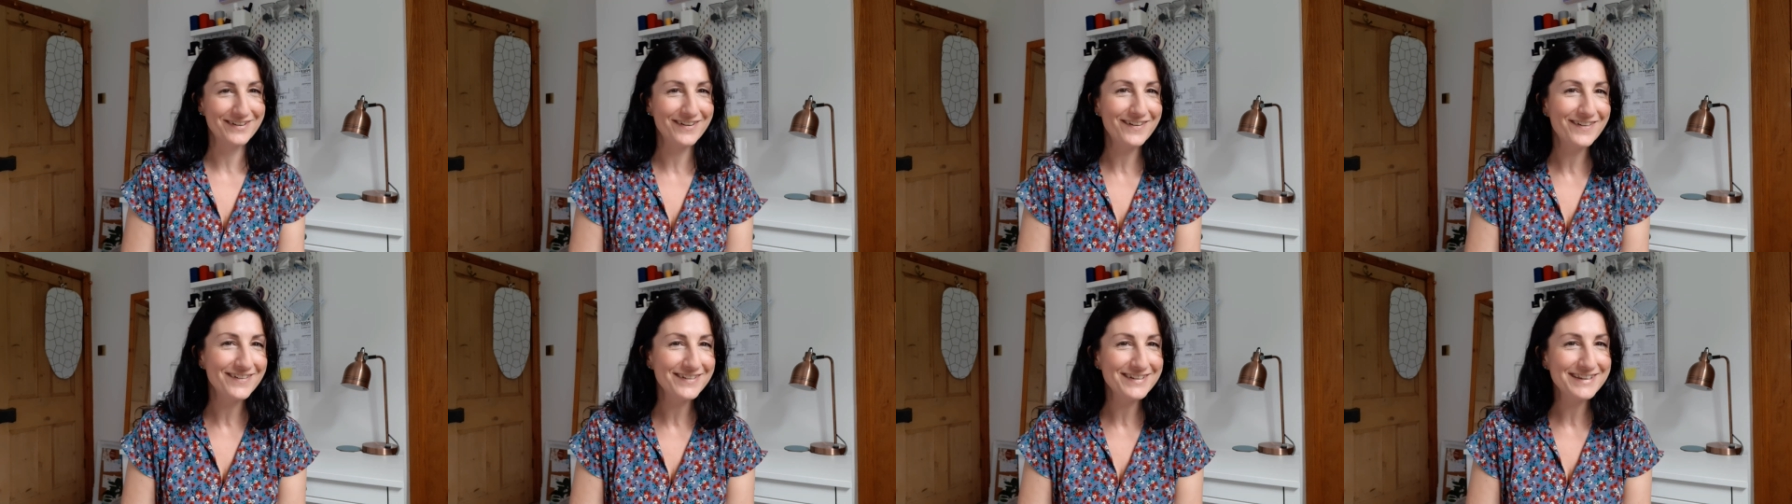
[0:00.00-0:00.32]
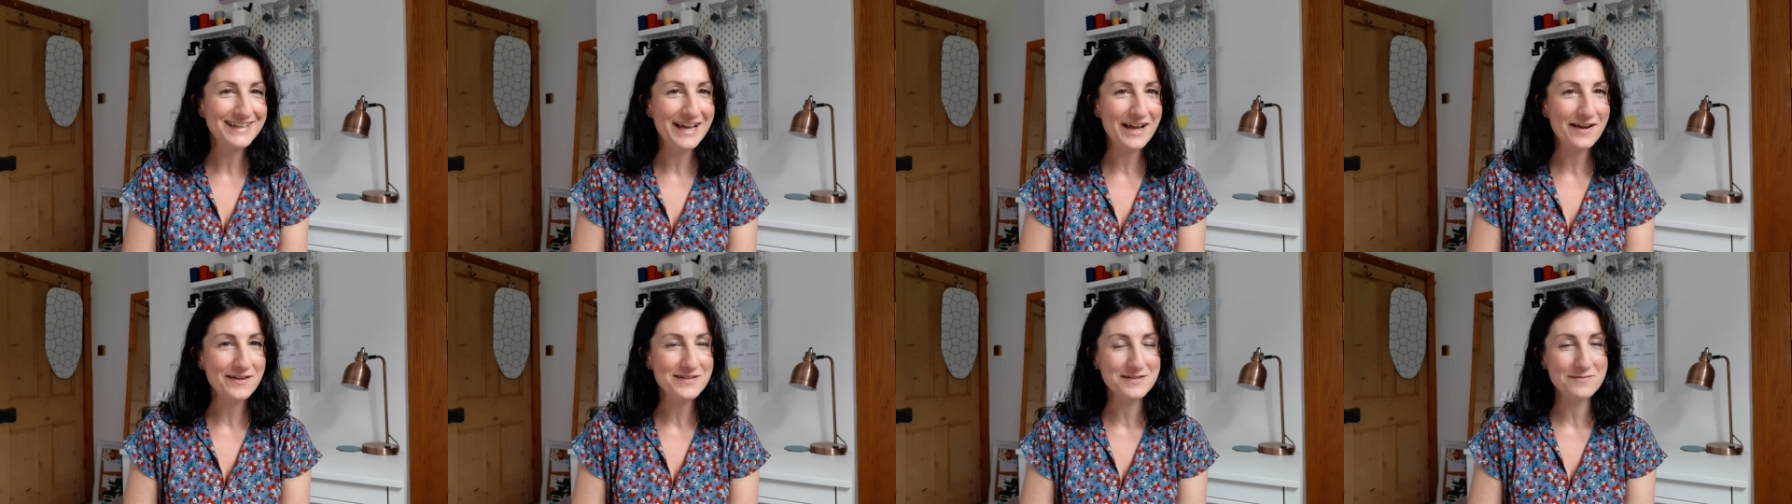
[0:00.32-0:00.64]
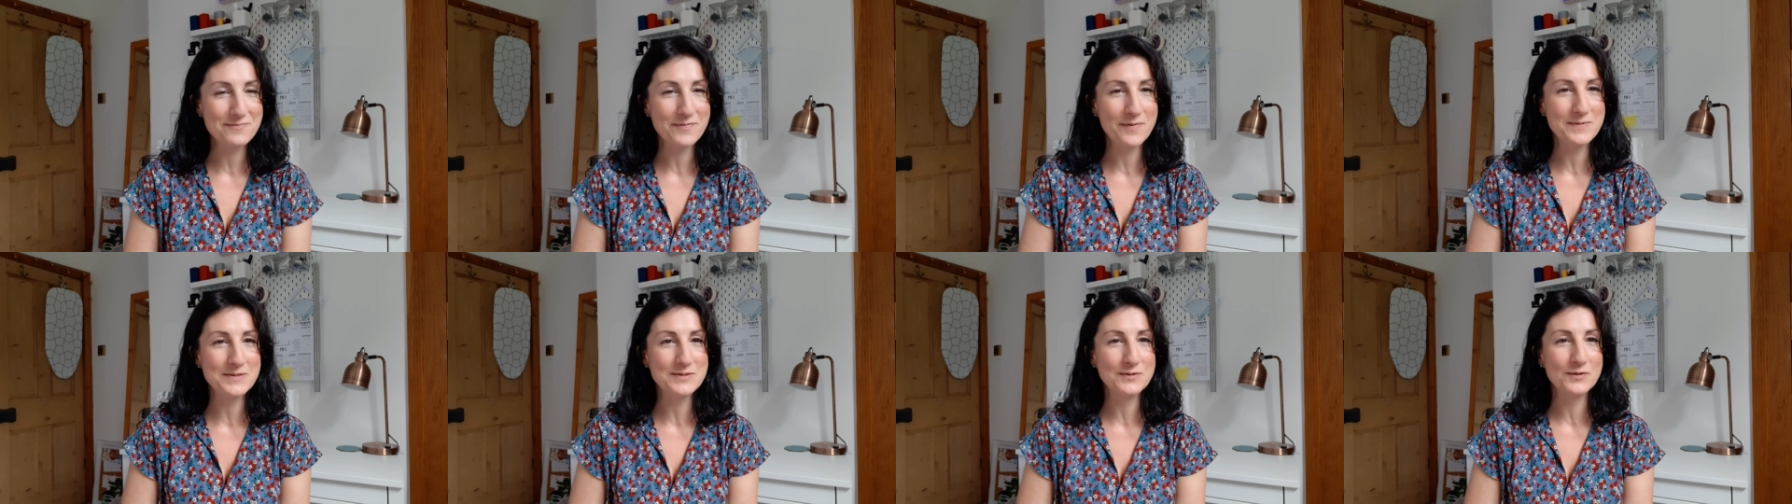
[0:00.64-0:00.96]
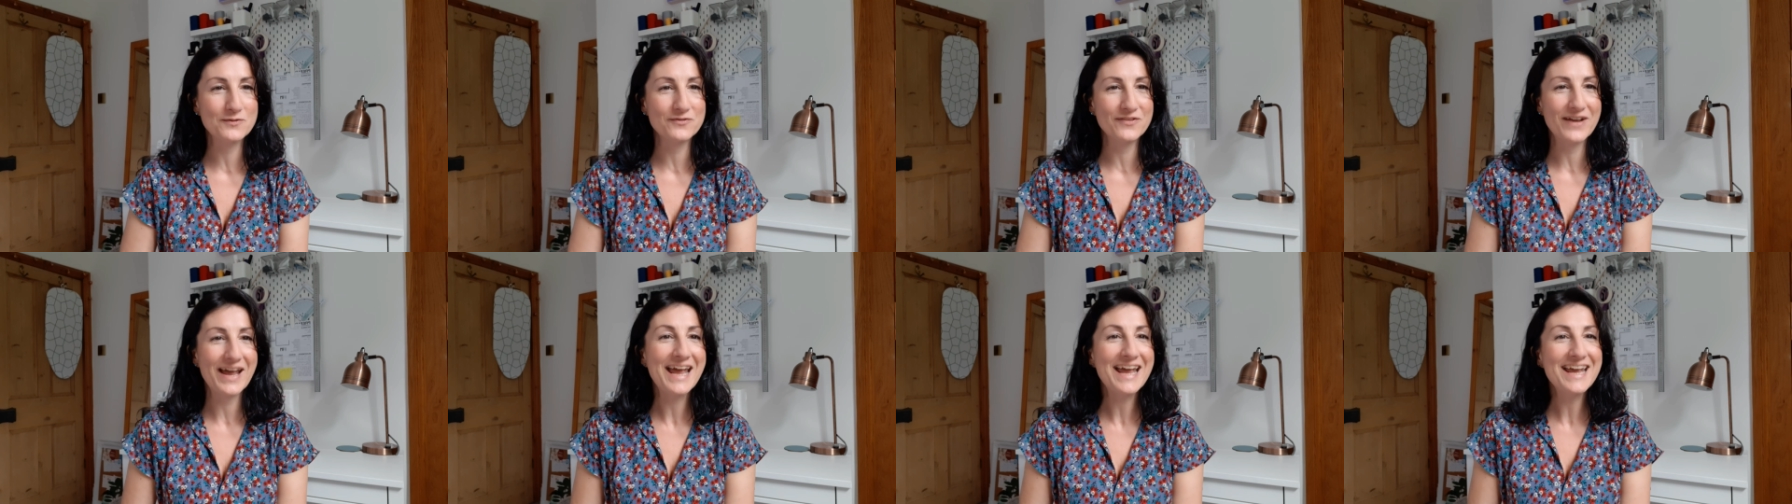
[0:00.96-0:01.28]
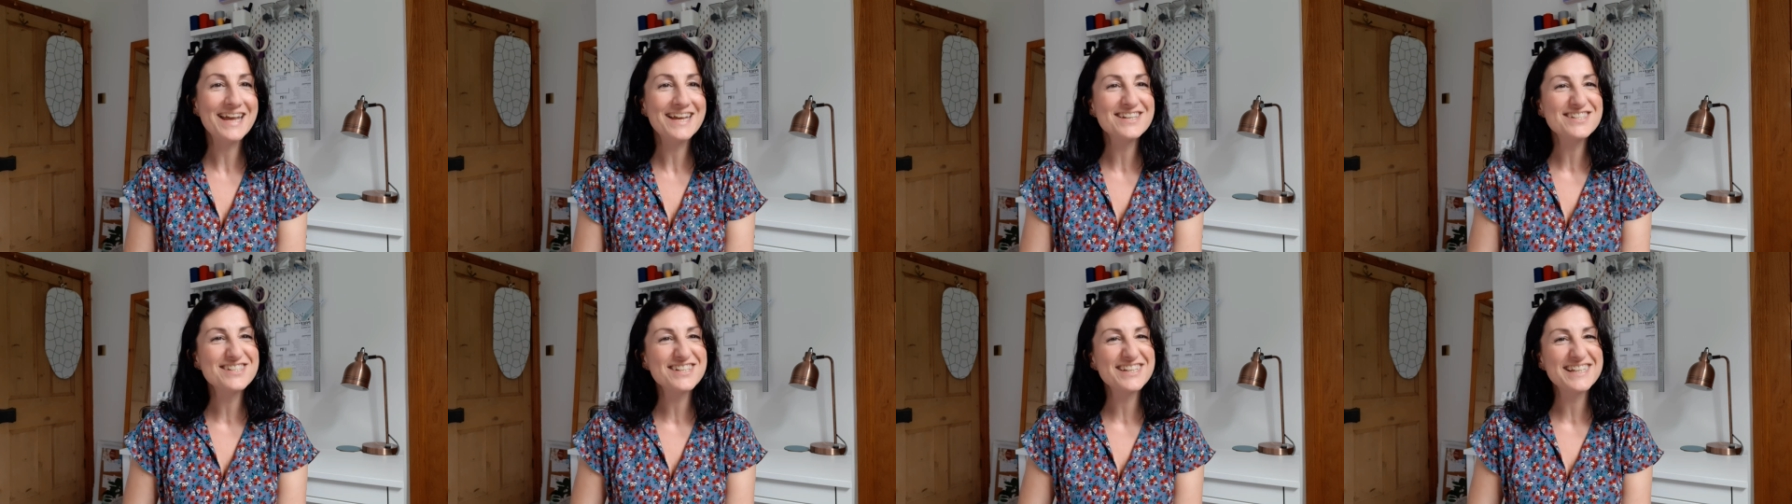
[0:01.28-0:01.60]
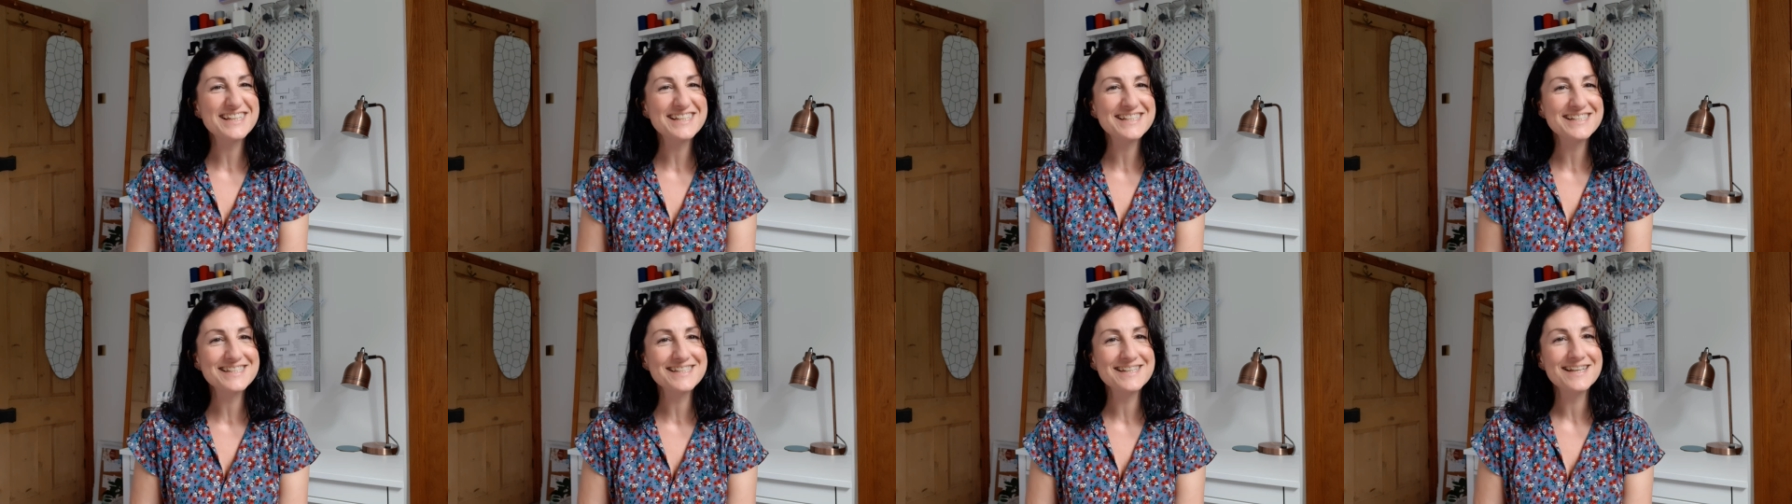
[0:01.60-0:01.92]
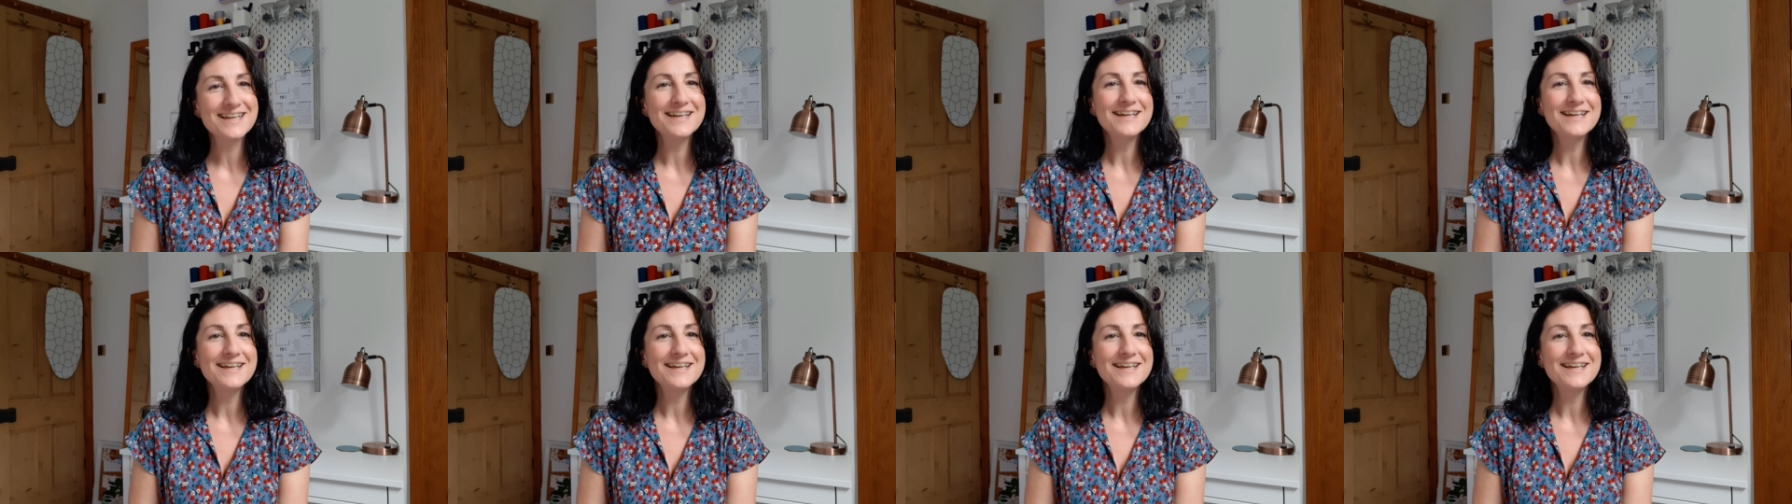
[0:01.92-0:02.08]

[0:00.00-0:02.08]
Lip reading: on now, because I've probably talked for ages.